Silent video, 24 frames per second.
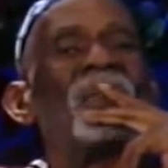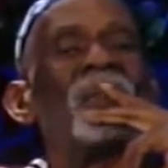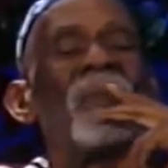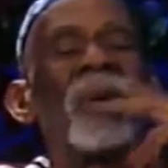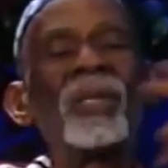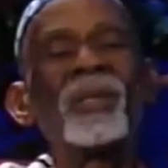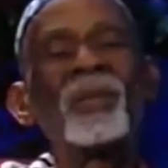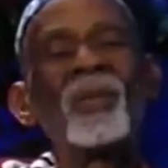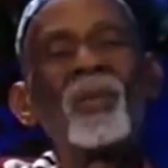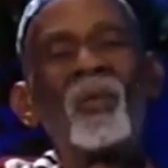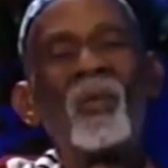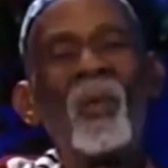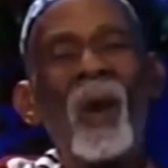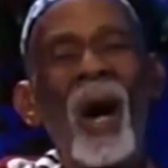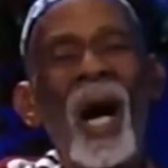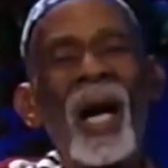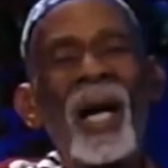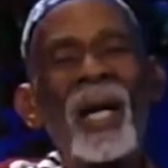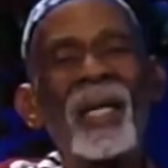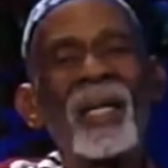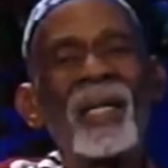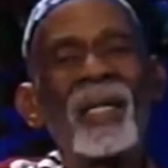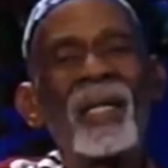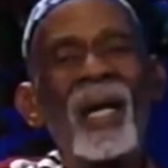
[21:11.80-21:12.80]
But
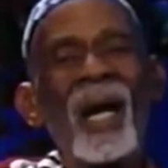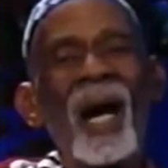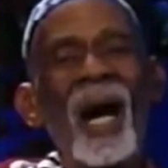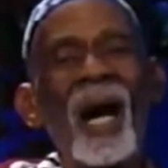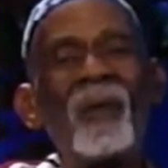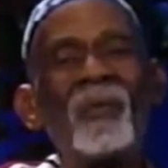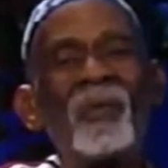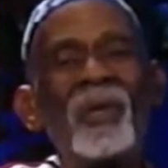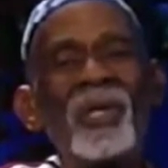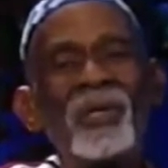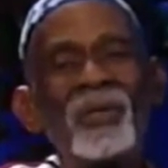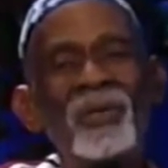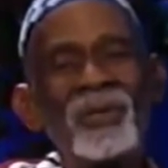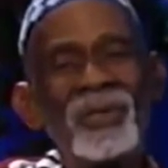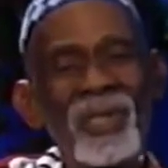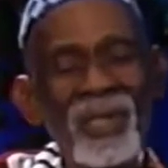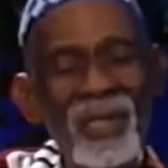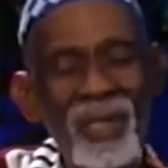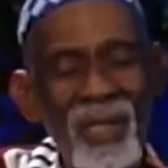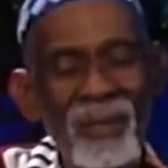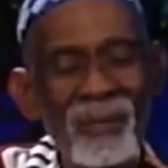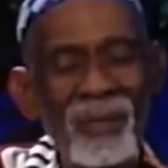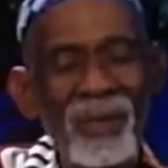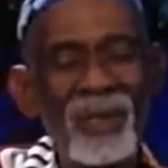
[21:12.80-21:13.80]
why are we
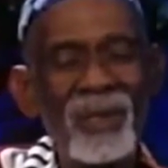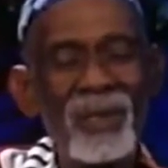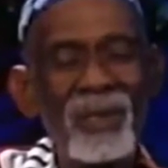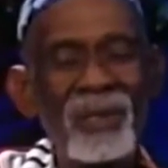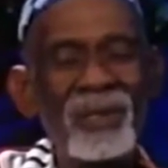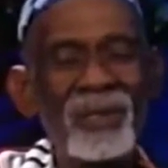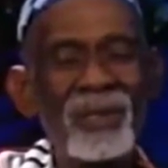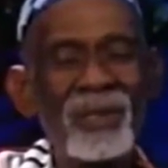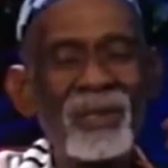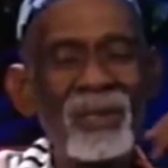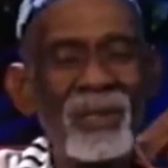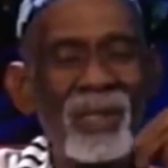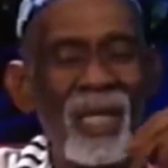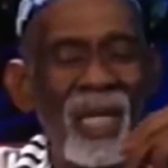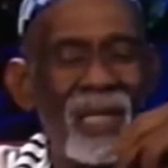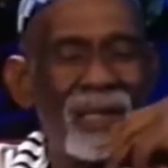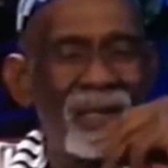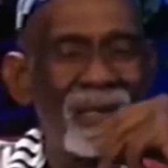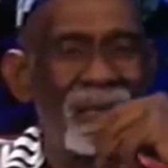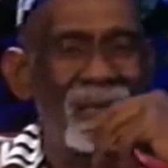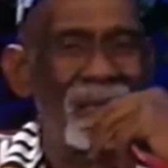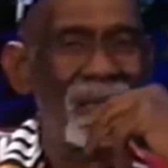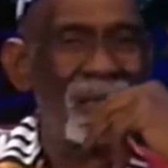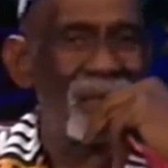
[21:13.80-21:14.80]
using chemicals
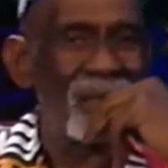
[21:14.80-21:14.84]
today?